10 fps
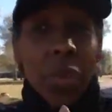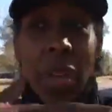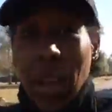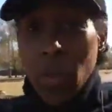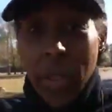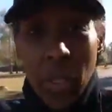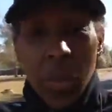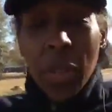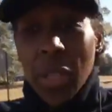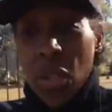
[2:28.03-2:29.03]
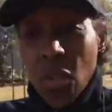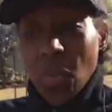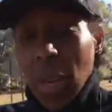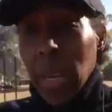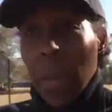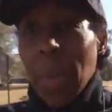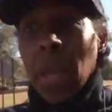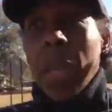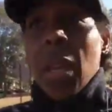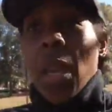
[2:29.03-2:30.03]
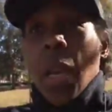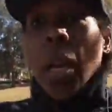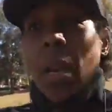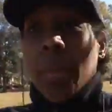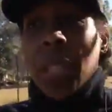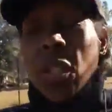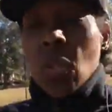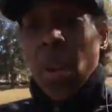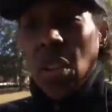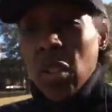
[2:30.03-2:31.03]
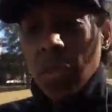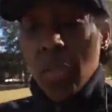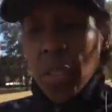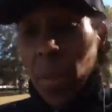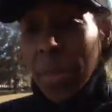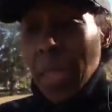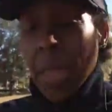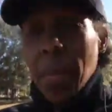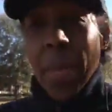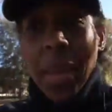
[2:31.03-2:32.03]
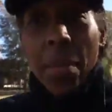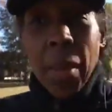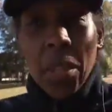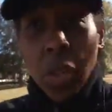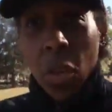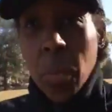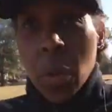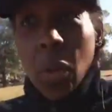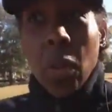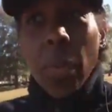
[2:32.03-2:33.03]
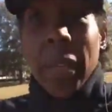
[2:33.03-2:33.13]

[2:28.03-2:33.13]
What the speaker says: not going to an extreme situation of something that may be terminal,